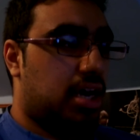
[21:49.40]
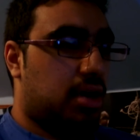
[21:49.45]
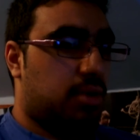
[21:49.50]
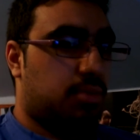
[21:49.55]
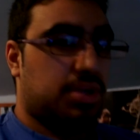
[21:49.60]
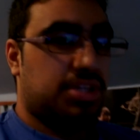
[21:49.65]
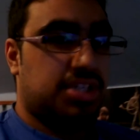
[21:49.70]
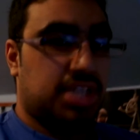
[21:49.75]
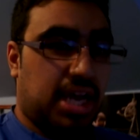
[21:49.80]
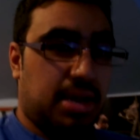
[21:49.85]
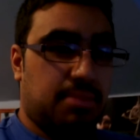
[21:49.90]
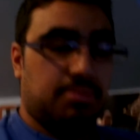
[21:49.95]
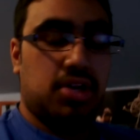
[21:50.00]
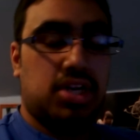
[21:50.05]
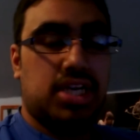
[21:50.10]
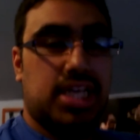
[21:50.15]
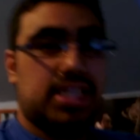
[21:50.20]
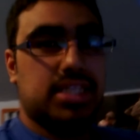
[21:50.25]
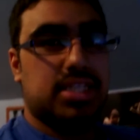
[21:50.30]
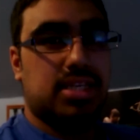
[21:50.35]
which I'm
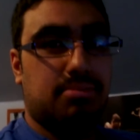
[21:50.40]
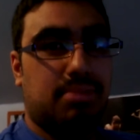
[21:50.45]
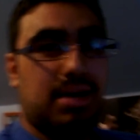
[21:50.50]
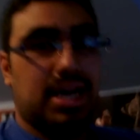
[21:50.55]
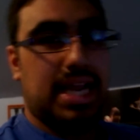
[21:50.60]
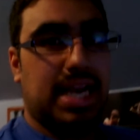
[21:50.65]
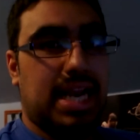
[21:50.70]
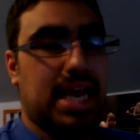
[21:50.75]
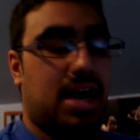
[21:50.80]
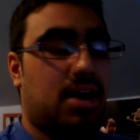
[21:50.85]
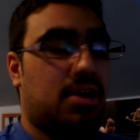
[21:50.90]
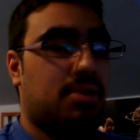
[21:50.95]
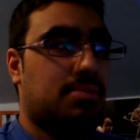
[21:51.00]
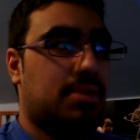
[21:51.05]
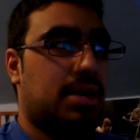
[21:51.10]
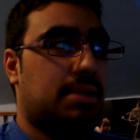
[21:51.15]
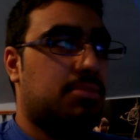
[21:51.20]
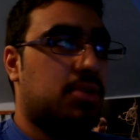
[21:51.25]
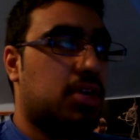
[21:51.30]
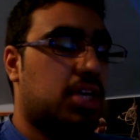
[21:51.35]
looking to buy now.
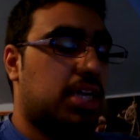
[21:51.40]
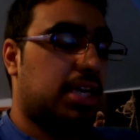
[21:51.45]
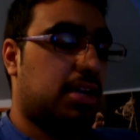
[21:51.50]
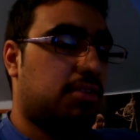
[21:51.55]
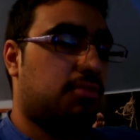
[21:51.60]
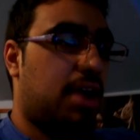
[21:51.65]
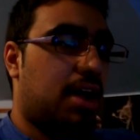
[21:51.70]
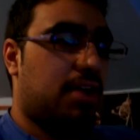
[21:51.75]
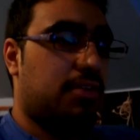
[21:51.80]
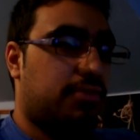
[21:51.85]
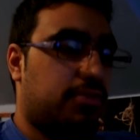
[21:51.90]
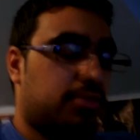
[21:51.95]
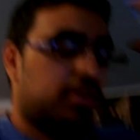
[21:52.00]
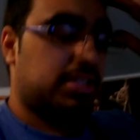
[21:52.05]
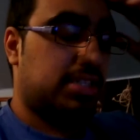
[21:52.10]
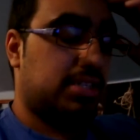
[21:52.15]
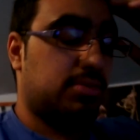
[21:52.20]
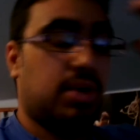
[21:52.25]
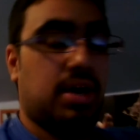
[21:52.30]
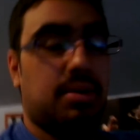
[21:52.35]
I'm looking around for
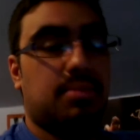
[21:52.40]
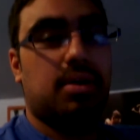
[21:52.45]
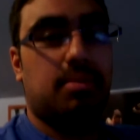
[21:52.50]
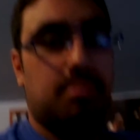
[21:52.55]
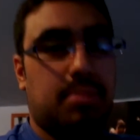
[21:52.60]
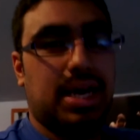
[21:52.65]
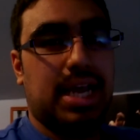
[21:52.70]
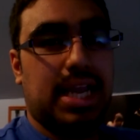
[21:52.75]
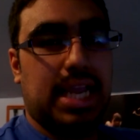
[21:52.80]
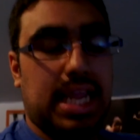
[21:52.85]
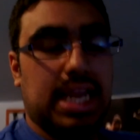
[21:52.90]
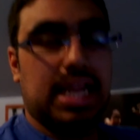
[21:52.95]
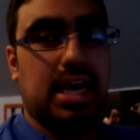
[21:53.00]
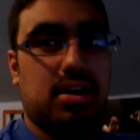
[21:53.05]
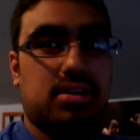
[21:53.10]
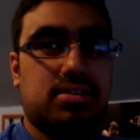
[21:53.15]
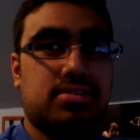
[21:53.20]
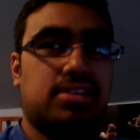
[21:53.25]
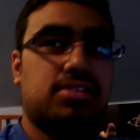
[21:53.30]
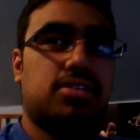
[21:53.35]
it. Well, I'm not buying it now
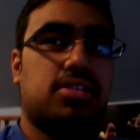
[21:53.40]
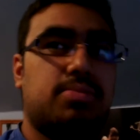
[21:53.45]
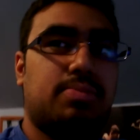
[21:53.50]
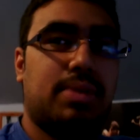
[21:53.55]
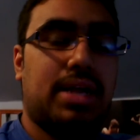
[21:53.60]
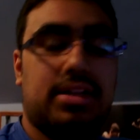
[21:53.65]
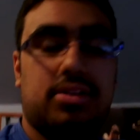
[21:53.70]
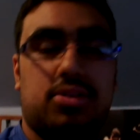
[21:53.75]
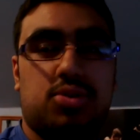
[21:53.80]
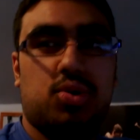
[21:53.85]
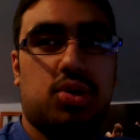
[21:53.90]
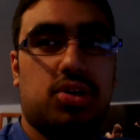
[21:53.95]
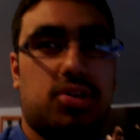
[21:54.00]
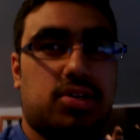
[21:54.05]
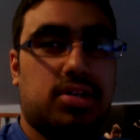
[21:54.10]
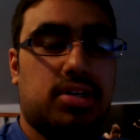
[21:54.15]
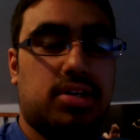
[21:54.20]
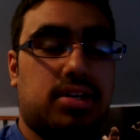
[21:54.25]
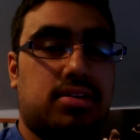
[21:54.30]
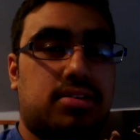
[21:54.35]
because I just spent
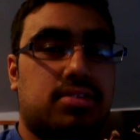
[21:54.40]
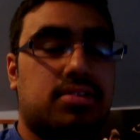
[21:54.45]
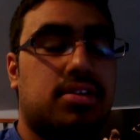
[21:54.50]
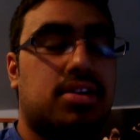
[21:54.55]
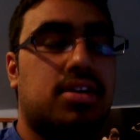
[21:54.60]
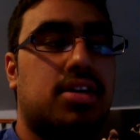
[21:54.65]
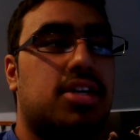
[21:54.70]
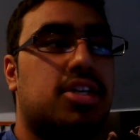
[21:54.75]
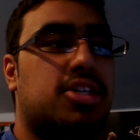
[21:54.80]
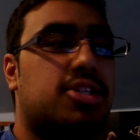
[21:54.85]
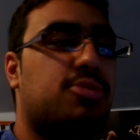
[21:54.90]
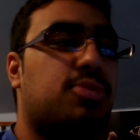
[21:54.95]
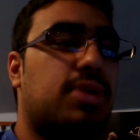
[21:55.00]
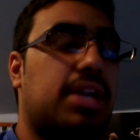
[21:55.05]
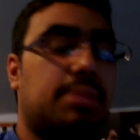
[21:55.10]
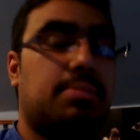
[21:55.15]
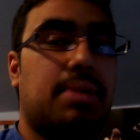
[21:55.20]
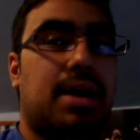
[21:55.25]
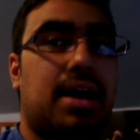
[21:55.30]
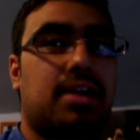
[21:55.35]

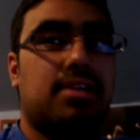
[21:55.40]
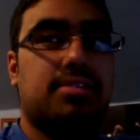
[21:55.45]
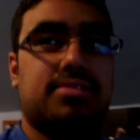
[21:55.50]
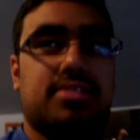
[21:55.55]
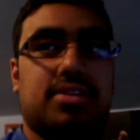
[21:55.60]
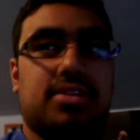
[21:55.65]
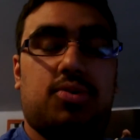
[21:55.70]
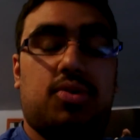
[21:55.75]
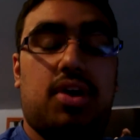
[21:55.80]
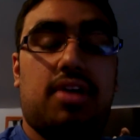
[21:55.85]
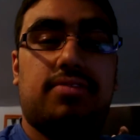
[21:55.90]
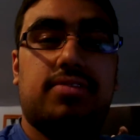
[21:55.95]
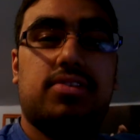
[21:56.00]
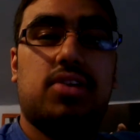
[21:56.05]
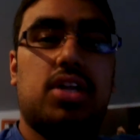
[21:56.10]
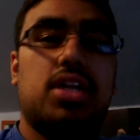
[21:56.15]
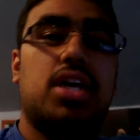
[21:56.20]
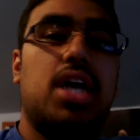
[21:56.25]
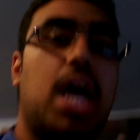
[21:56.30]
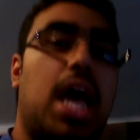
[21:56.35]
£220 on a graphics
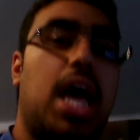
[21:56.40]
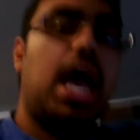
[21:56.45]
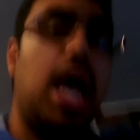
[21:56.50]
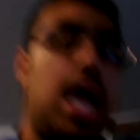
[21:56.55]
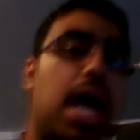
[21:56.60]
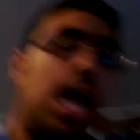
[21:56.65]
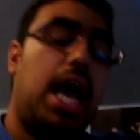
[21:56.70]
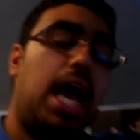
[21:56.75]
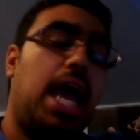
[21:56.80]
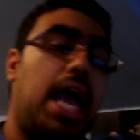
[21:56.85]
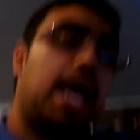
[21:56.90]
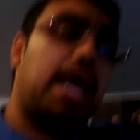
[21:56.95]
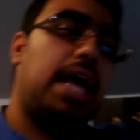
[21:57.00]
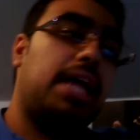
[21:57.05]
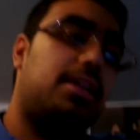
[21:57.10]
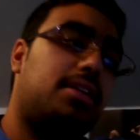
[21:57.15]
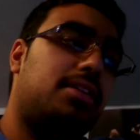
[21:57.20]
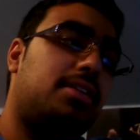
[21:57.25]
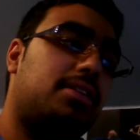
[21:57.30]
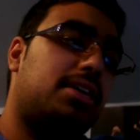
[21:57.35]
card.
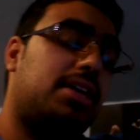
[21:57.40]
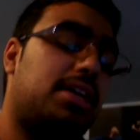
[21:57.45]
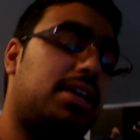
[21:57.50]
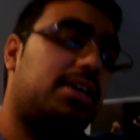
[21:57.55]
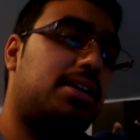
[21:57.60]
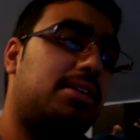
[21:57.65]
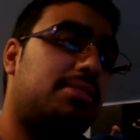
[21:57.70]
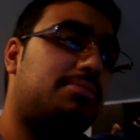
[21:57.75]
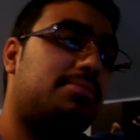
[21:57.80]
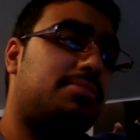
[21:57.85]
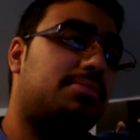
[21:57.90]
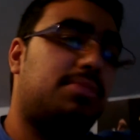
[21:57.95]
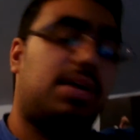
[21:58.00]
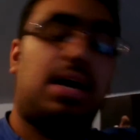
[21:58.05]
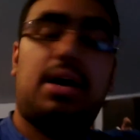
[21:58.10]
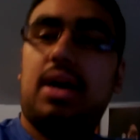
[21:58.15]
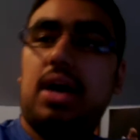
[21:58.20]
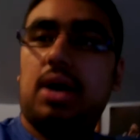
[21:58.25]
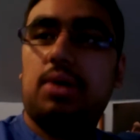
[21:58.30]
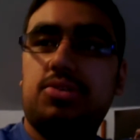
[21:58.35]
And
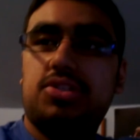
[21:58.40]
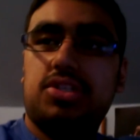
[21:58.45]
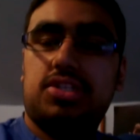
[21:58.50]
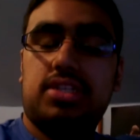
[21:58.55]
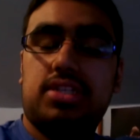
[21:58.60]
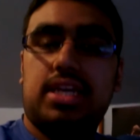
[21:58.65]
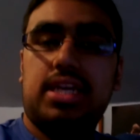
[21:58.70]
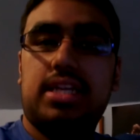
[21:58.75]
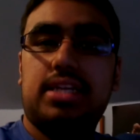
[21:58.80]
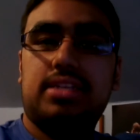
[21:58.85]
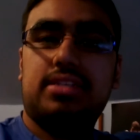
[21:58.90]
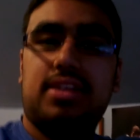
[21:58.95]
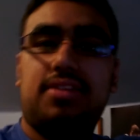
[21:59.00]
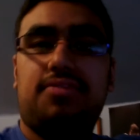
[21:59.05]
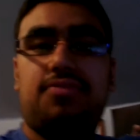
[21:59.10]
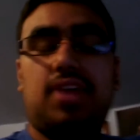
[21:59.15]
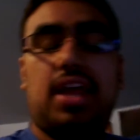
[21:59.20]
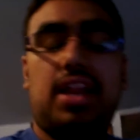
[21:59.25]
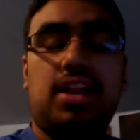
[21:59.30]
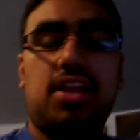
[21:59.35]
I'll just say this:
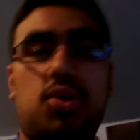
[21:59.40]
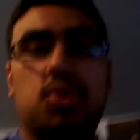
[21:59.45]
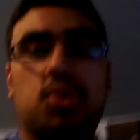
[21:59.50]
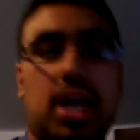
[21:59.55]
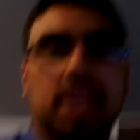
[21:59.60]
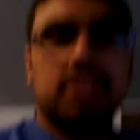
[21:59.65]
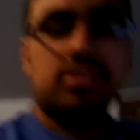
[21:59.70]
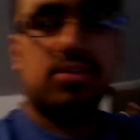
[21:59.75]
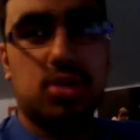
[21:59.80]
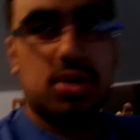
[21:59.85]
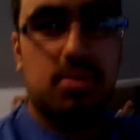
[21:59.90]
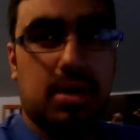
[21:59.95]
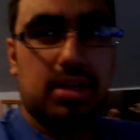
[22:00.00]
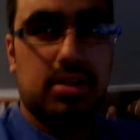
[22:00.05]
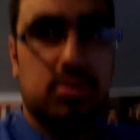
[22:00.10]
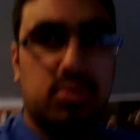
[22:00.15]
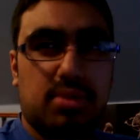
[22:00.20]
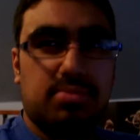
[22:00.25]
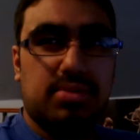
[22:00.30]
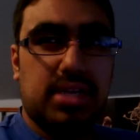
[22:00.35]
if any of you guys know about
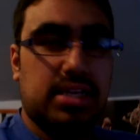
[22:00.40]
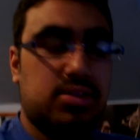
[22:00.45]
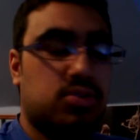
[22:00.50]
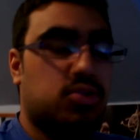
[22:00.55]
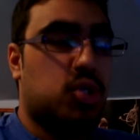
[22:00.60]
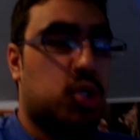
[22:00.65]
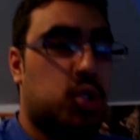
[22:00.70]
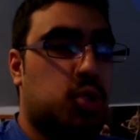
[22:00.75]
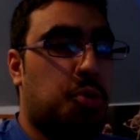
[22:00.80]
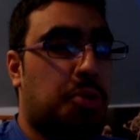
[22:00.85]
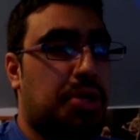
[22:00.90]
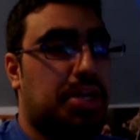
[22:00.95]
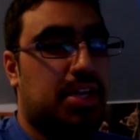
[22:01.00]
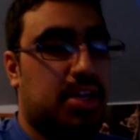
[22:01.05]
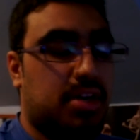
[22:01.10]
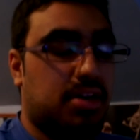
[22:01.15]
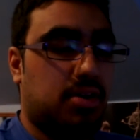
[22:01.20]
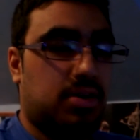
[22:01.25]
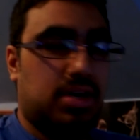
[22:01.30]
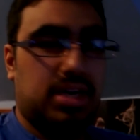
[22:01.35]
this website, it's called
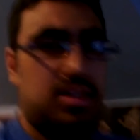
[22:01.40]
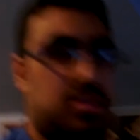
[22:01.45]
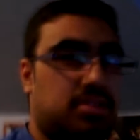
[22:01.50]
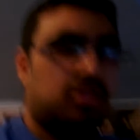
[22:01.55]
Quidco. A